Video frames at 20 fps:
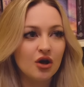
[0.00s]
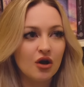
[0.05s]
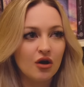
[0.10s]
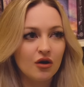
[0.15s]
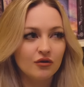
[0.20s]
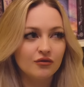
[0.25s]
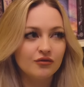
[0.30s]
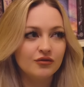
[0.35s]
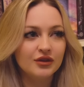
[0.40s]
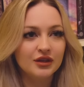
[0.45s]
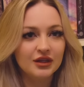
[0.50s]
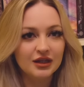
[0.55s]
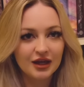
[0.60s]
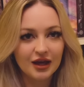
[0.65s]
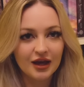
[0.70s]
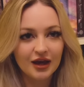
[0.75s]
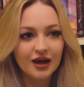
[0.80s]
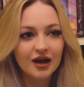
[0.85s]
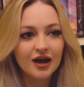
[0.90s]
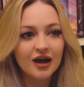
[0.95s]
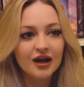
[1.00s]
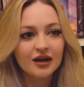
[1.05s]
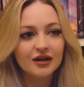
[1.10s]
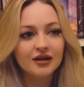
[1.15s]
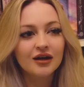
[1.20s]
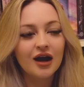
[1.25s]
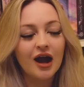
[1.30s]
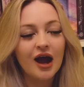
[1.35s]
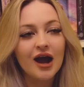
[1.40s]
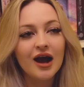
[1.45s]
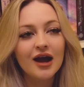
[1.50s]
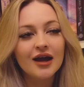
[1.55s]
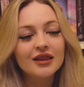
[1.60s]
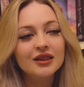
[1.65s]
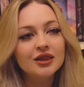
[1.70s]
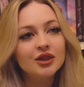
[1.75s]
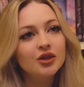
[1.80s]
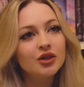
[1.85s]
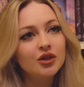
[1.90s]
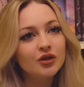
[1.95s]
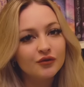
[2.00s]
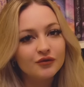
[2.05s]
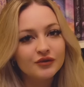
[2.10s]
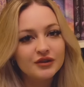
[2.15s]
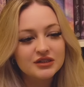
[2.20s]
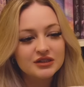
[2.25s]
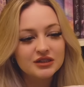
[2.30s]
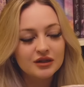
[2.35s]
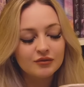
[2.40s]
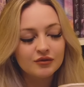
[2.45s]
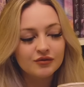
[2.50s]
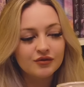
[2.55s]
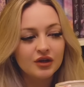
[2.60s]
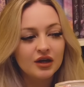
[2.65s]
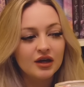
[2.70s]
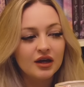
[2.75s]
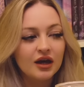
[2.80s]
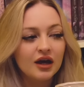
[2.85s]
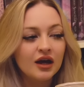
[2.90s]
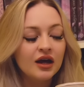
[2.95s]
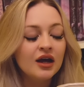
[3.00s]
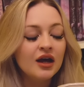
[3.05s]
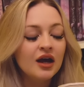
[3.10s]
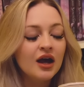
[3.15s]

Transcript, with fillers: of the year and I love this time of year